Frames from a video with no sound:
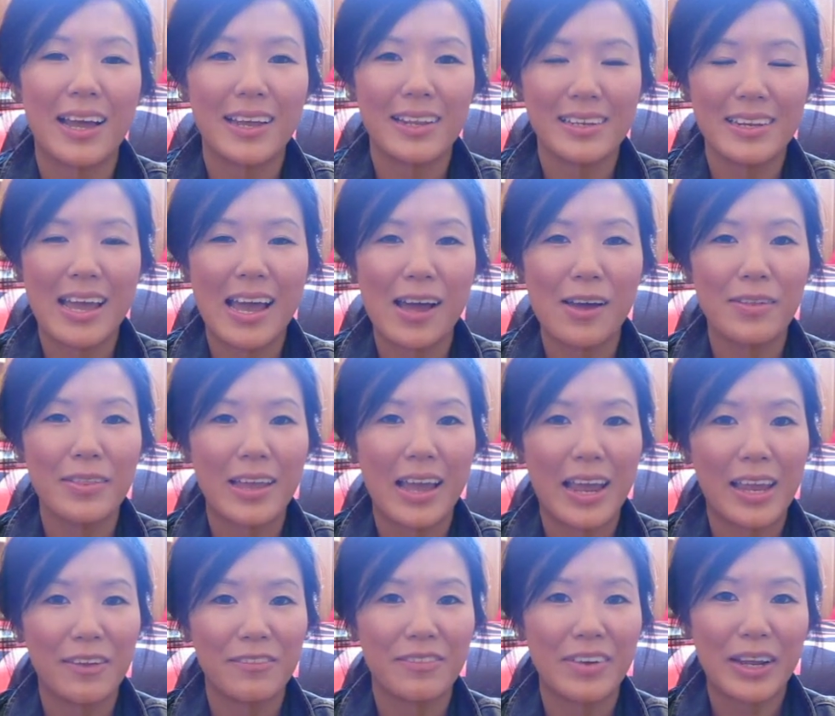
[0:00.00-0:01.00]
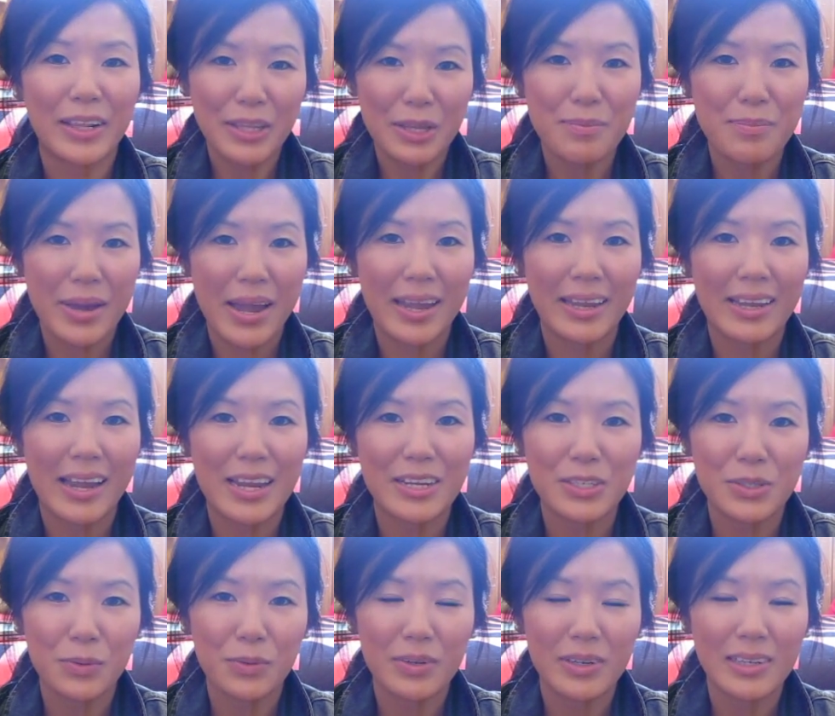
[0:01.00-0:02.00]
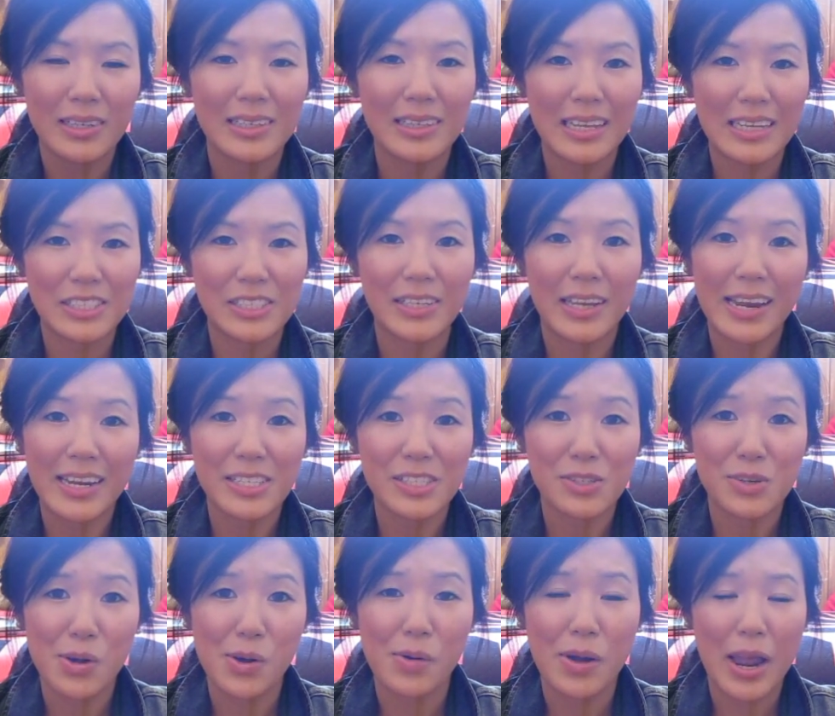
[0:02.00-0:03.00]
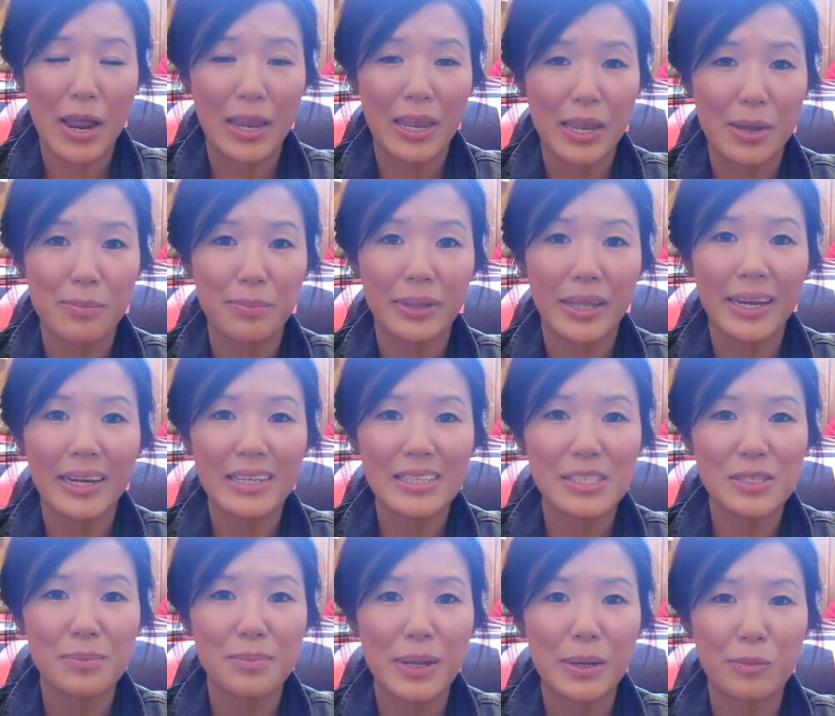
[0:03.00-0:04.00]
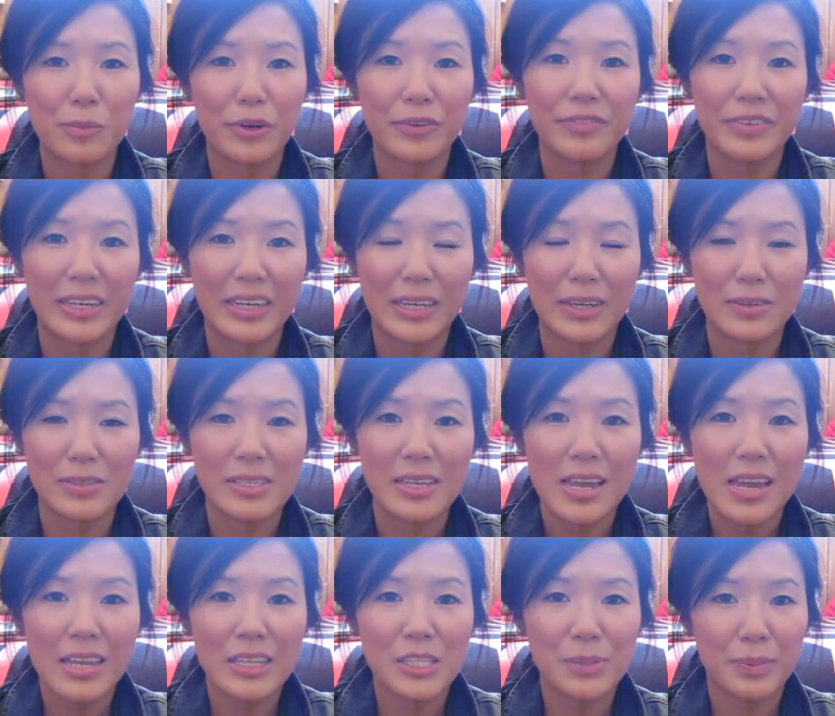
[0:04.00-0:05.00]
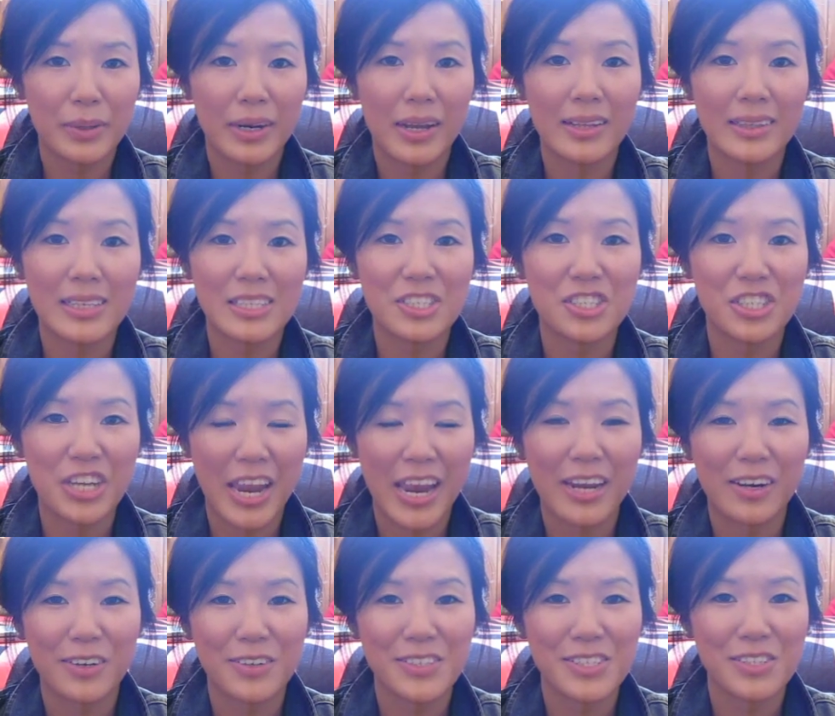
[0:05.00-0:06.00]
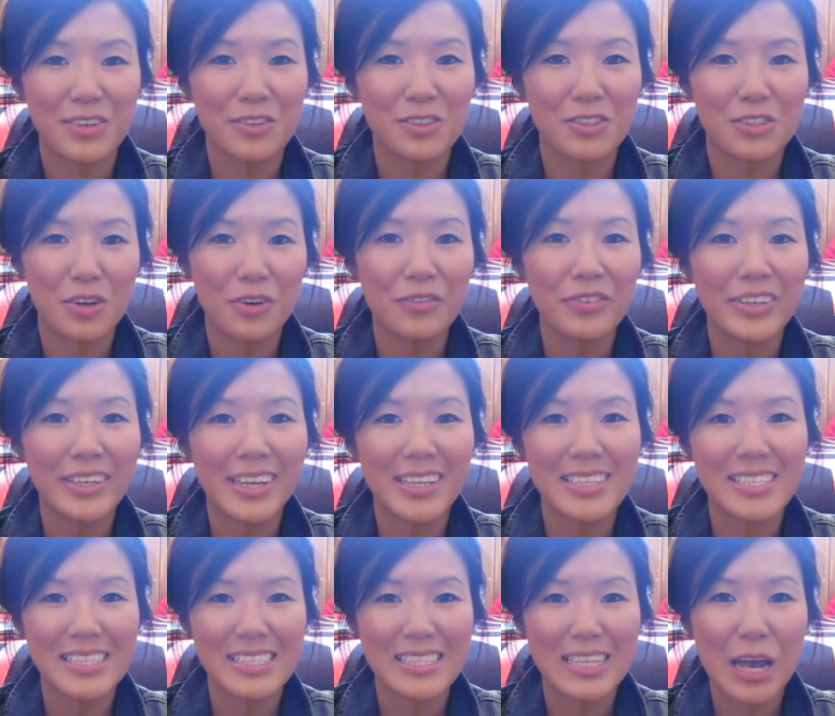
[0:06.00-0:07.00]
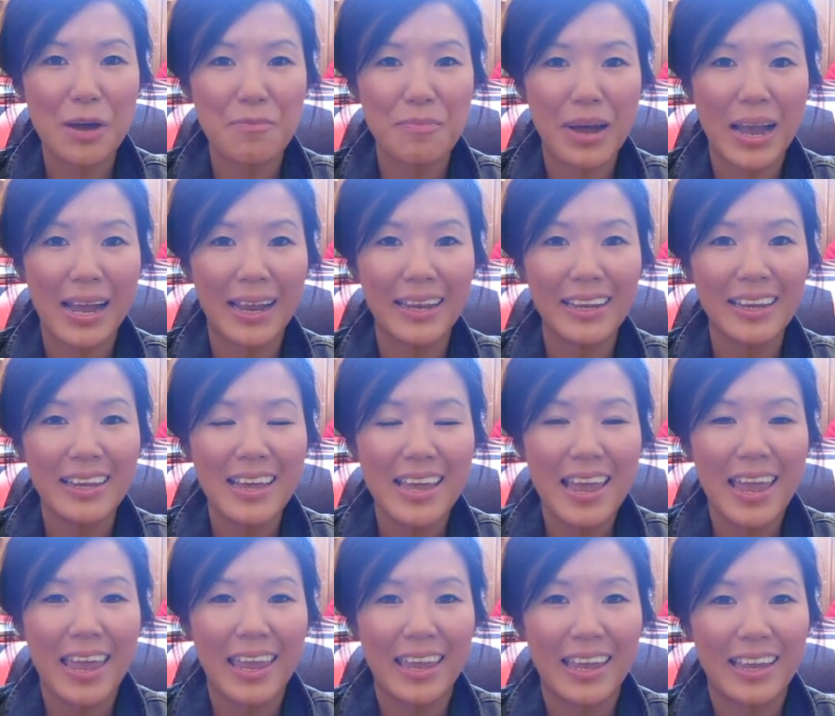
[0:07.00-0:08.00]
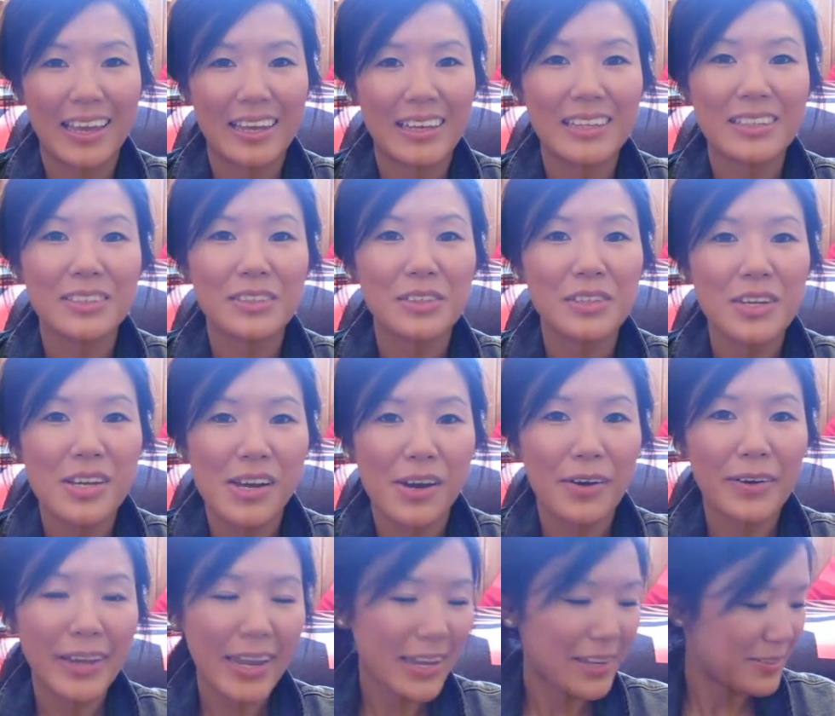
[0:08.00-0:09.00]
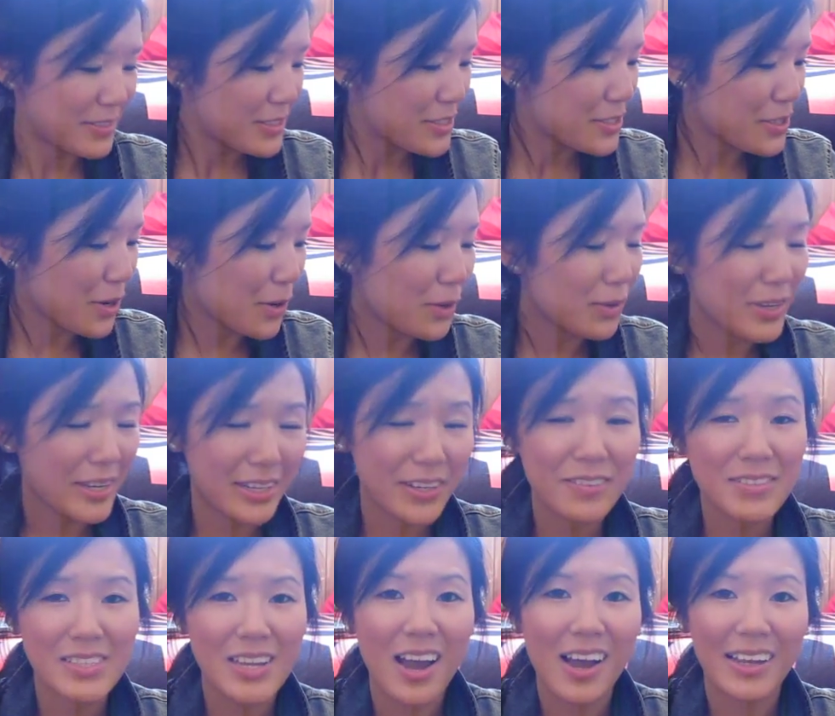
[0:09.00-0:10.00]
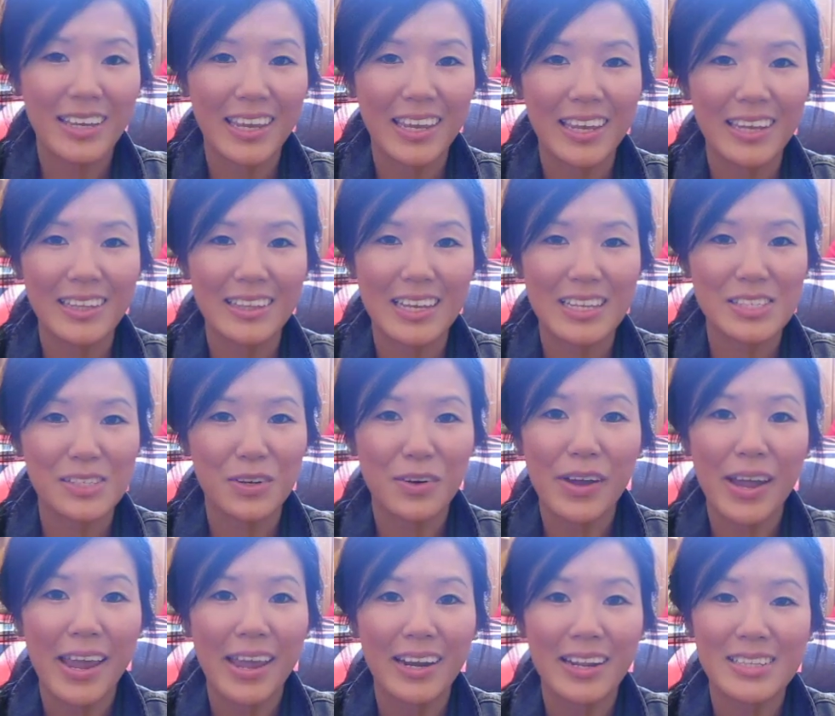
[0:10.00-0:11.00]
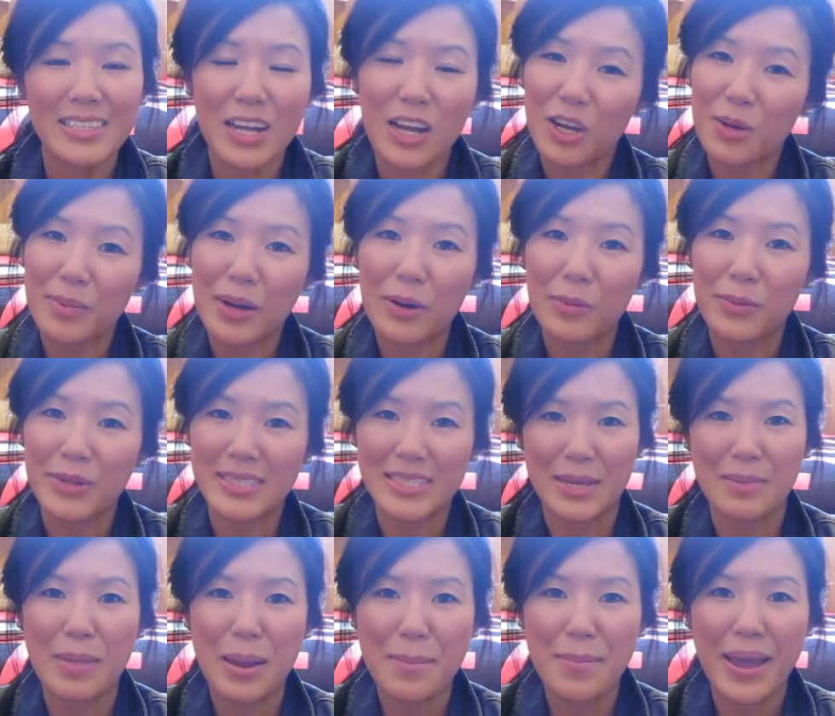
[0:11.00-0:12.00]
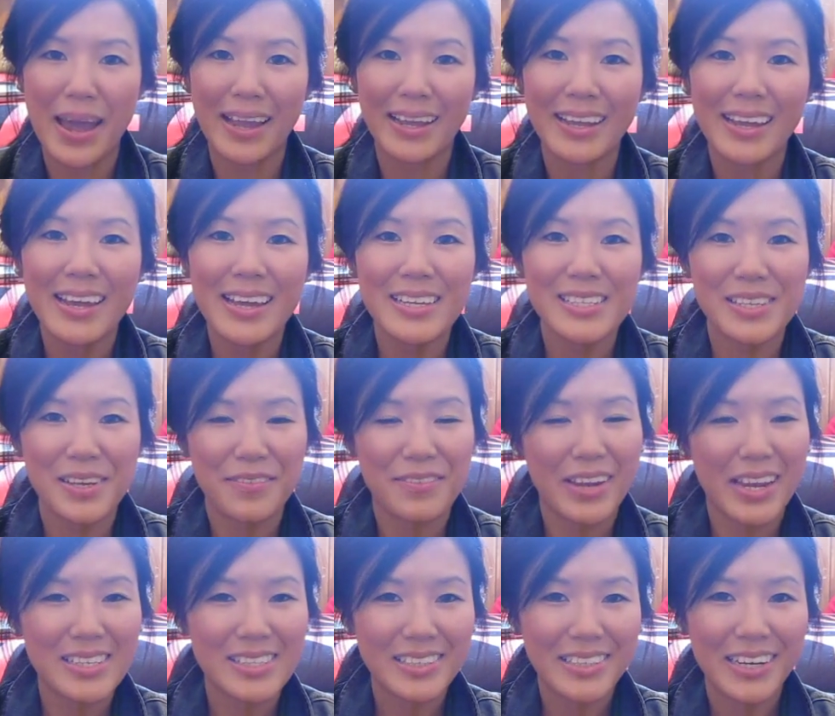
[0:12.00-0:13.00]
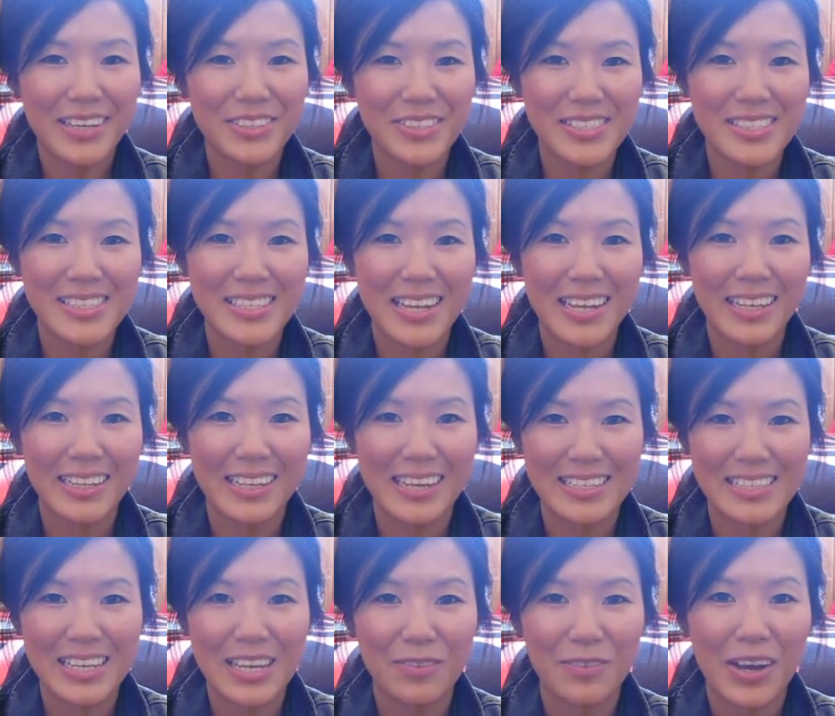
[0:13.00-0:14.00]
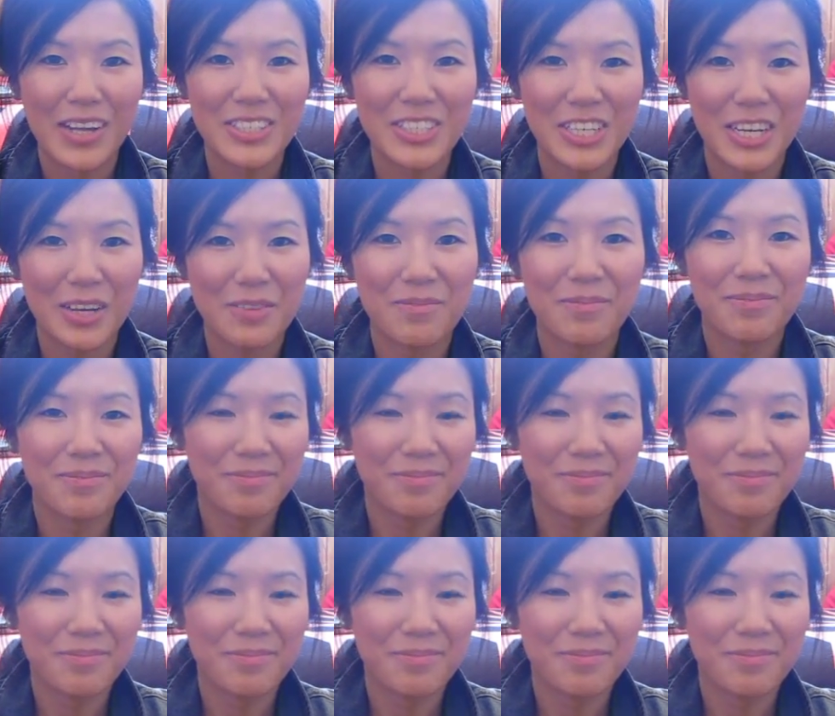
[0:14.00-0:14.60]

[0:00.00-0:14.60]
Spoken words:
now that I'm finally back, I do want to let you guys know I am planning to make more videos to put on this channel, so don't forget to stop by. And okay, so enough talking, let's go ahead and talk about what's in my bag. So if you guys are interested, let's keep watching.